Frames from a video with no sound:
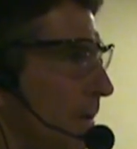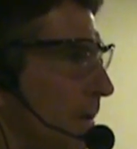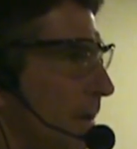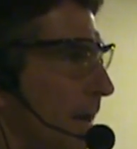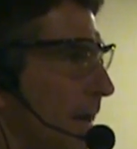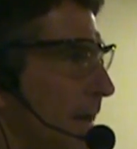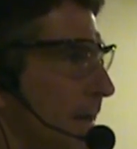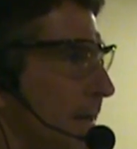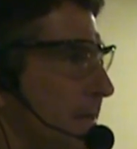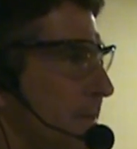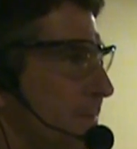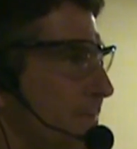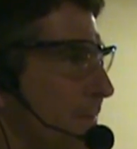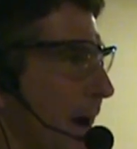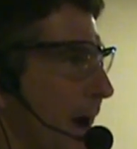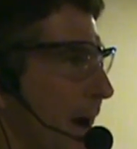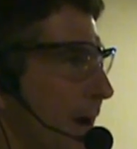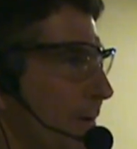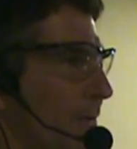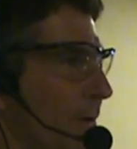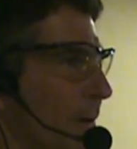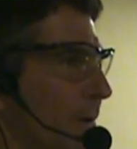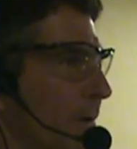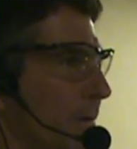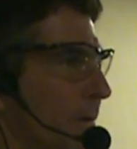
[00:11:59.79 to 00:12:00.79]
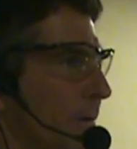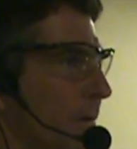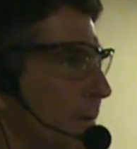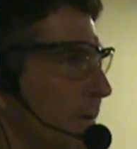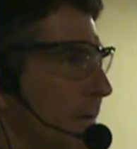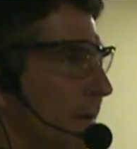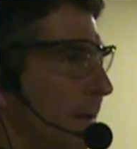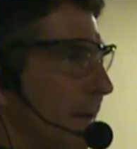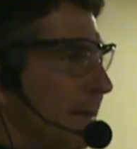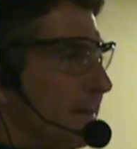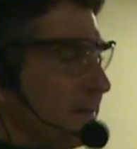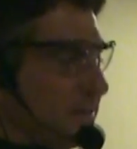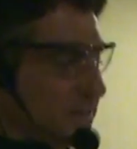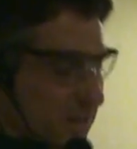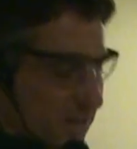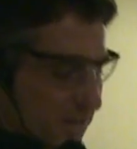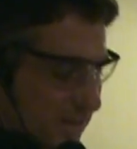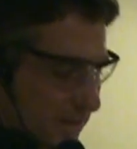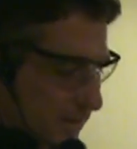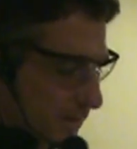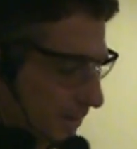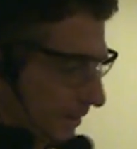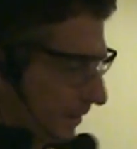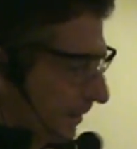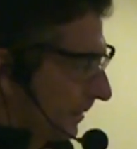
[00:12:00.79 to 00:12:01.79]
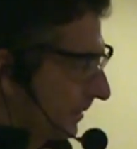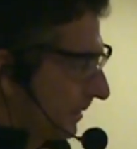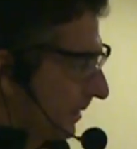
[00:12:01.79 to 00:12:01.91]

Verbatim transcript: uh, spiral. Okay, it's just a good